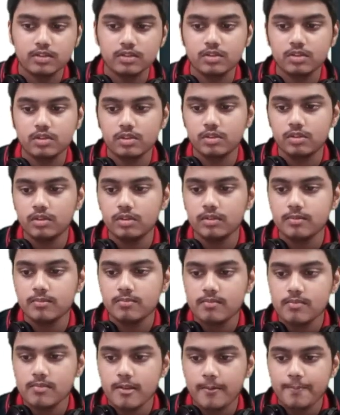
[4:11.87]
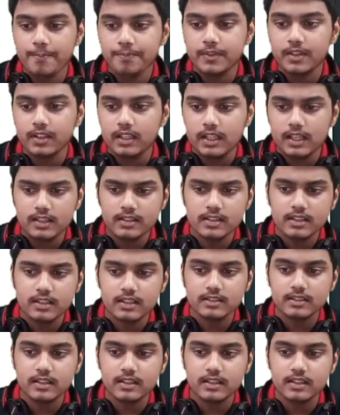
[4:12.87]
So the reason is